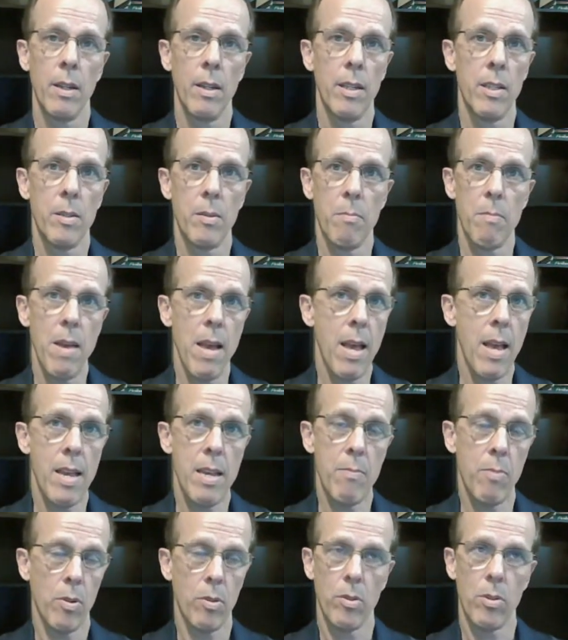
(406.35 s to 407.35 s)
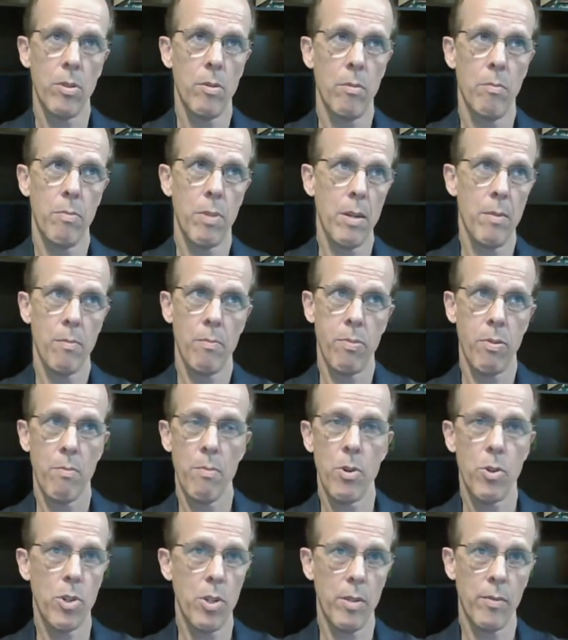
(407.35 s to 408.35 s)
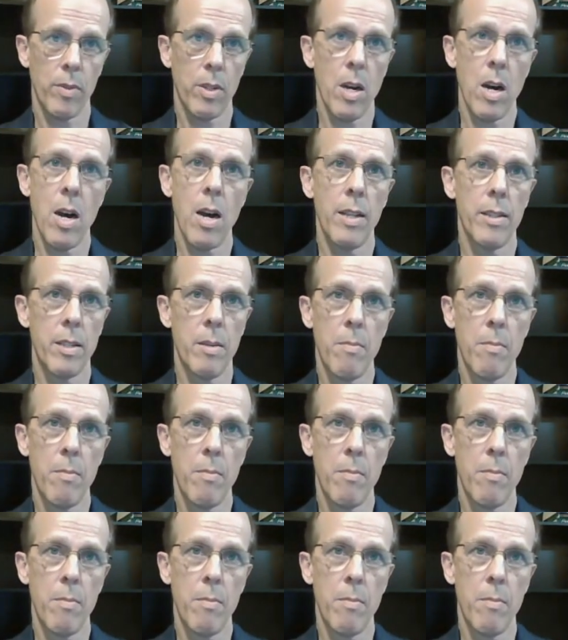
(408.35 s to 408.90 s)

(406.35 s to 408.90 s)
is able to, by permission of God,